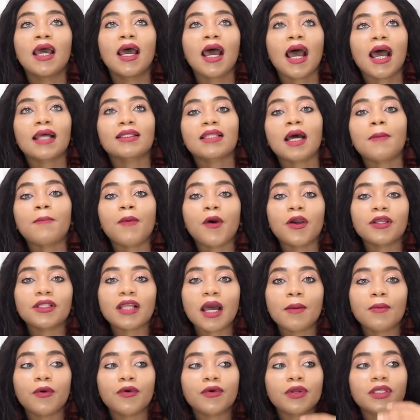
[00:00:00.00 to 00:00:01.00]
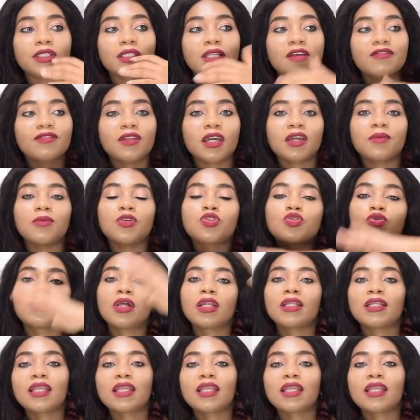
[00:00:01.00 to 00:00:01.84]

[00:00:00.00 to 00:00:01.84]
At that point, they've taken me to the